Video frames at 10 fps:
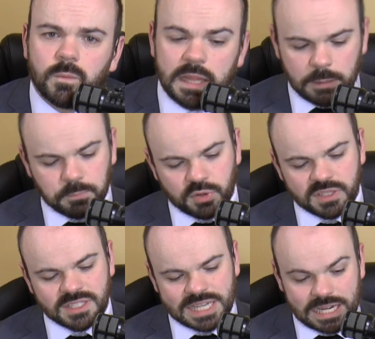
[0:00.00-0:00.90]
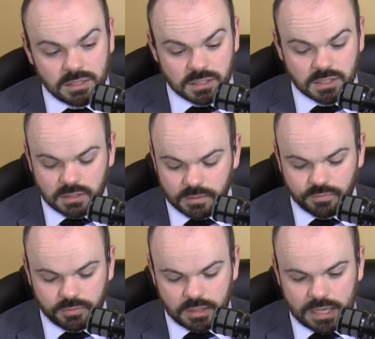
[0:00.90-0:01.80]
It presents
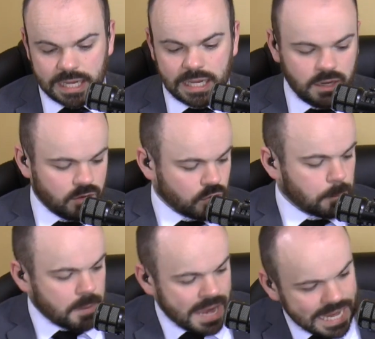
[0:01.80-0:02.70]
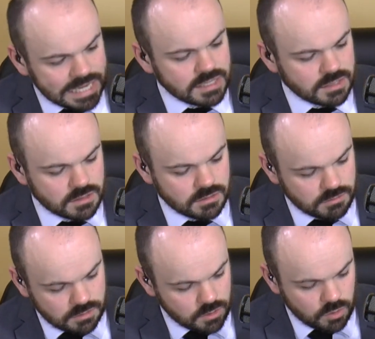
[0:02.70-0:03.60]
a repent,
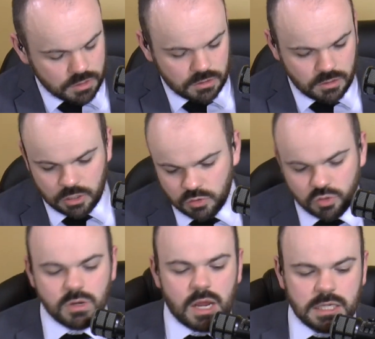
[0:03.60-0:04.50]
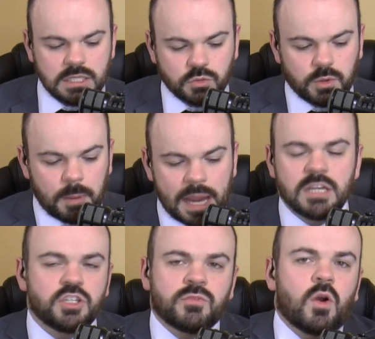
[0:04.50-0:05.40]
you know, you do not need to repent, you've